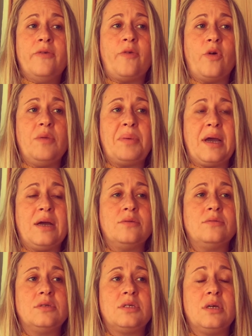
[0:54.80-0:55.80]

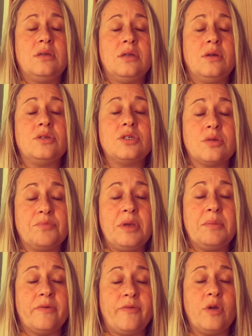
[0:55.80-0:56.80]
£40, to some
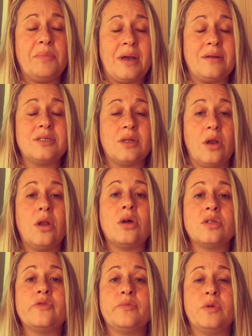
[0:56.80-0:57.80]
people, £40 is a
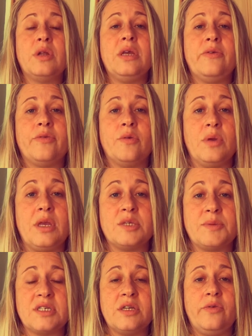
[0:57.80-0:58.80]
lot of money for the week,
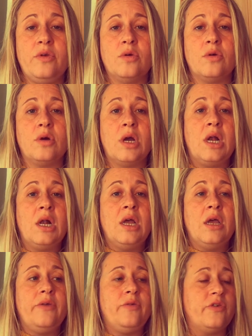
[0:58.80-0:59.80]
especially if you're
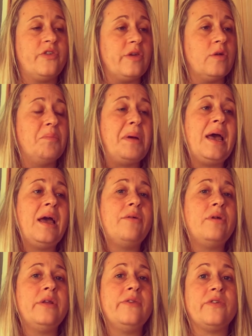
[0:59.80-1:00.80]
a single
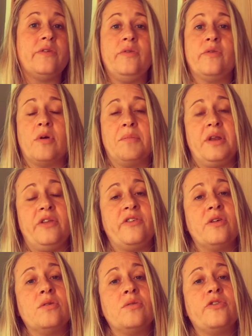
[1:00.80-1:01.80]
parent, if you've got many
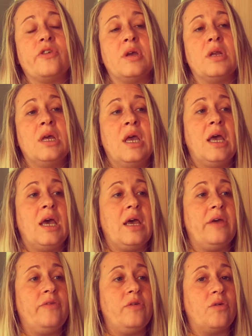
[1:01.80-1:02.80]
children,
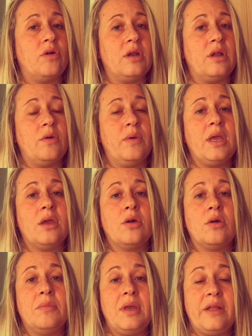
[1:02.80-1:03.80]
if you're on low income.